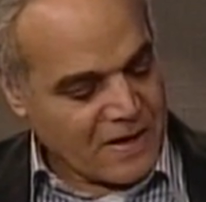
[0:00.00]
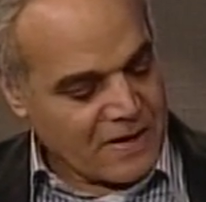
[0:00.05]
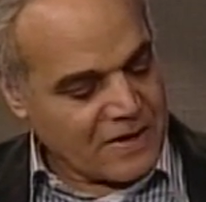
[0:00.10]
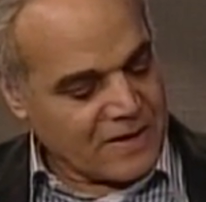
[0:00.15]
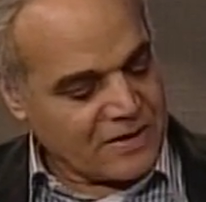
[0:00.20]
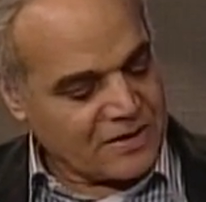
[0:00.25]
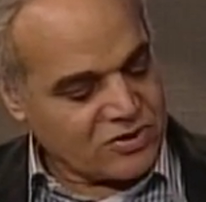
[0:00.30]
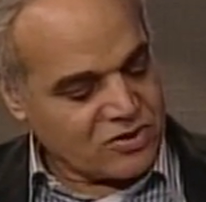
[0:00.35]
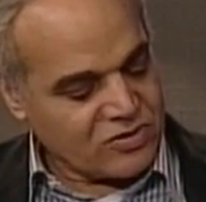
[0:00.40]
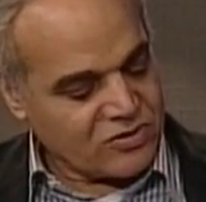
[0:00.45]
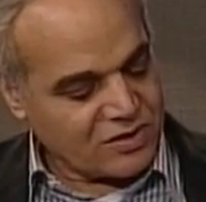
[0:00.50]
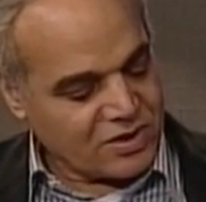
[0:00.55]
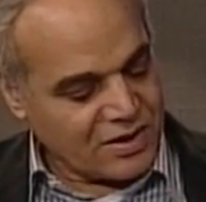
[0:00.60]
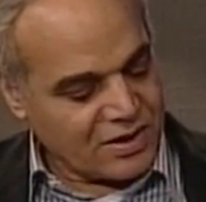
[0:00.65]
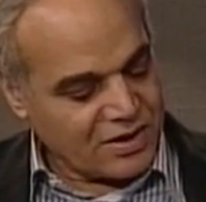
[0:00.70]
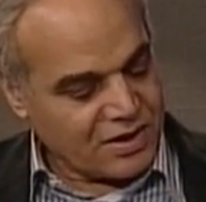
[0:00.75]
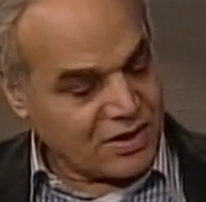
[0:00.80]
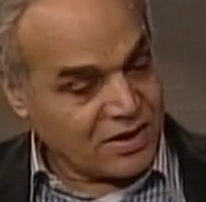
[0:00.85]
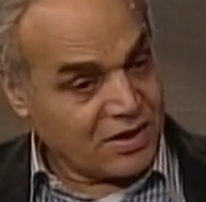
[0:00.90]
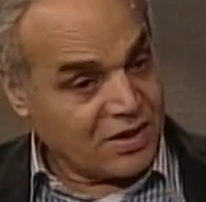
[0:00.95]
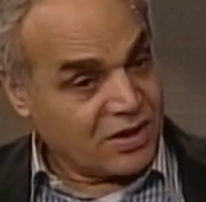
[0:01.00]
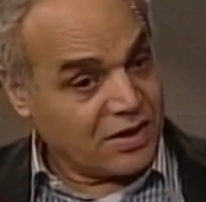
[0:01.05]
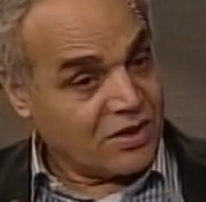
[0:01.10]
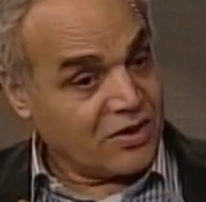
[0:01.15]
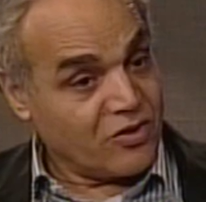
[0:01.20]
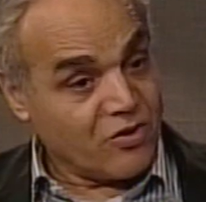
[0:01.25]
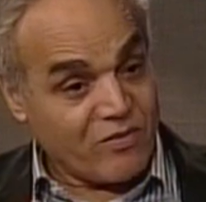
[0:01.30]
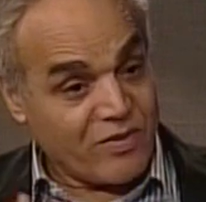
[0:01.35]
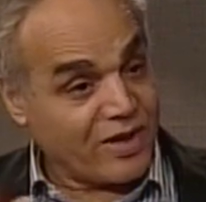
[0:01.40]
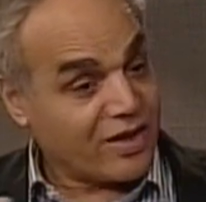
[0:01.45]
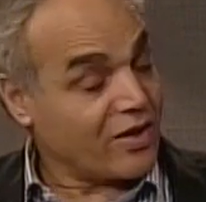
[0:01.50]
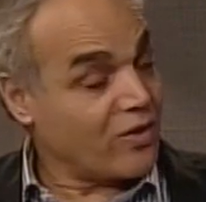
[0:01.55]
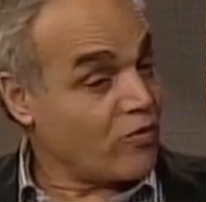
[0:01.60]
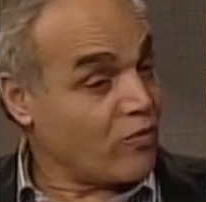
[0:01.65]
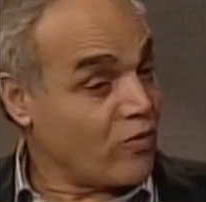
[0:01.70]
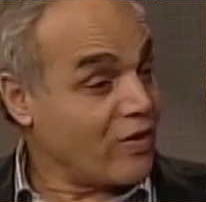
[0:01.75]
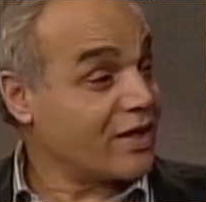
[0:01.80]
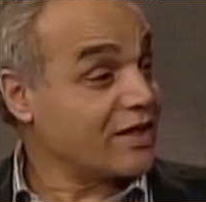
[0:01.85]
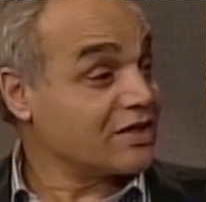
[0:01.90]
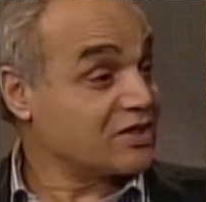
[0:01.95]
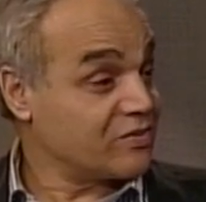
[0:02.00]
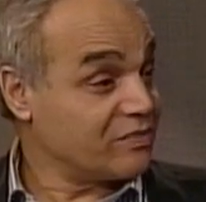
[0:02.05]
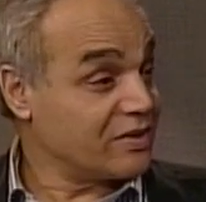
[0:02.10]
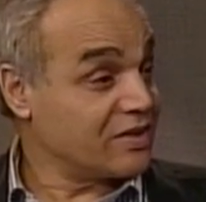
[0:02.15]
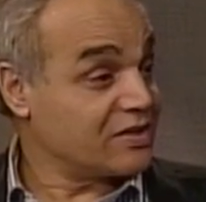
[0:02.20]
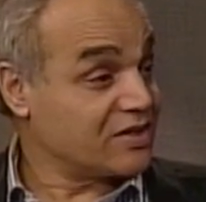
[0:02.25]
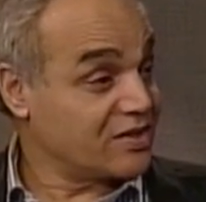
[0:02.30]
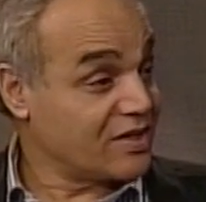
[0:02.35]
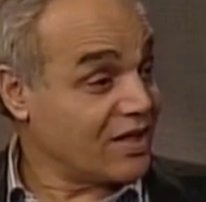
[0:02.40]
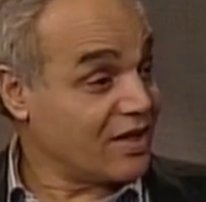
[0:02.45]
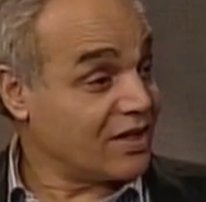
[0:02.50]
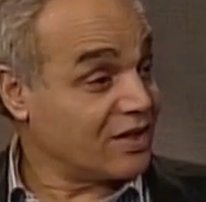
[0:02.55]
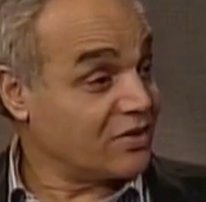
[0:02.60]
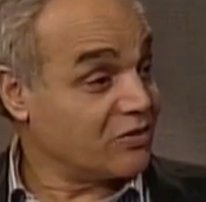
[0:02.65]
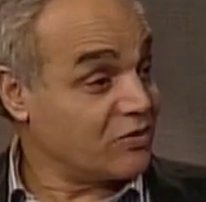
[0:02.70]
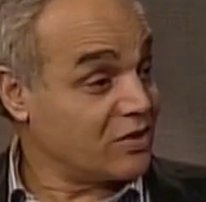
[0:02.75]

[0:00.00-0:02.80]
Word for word: is you really, no matter what has been said,